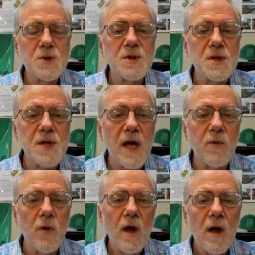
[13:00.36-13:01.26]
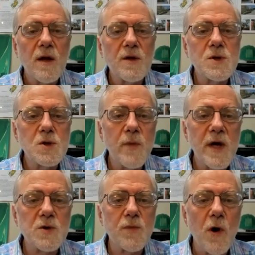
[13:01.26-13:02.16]
to the table that the 2
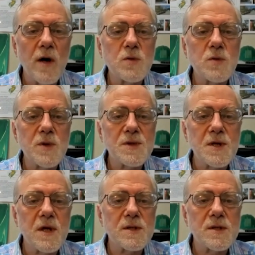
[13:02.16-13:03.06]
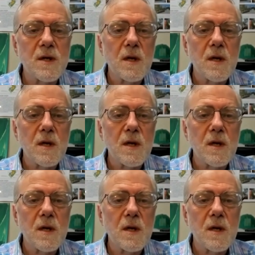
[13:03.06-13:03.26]
major parties won't discuss.